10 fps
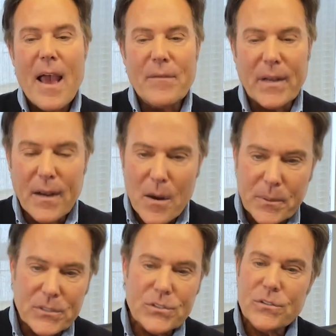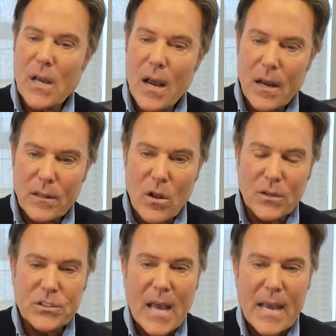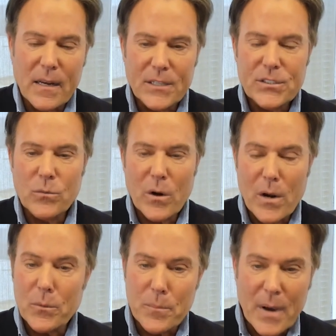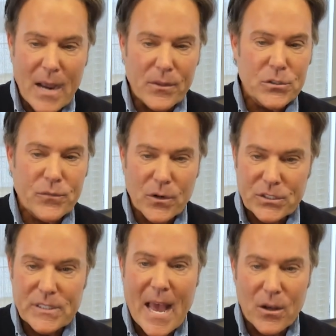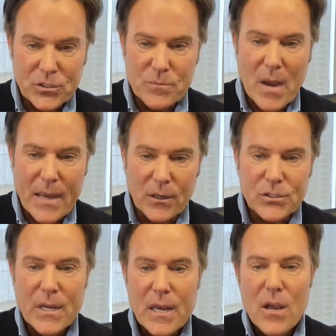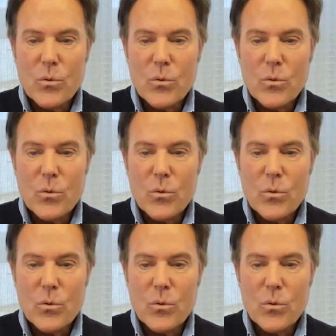having Compass uh, alongside us, and we were able to buy those first thousand miners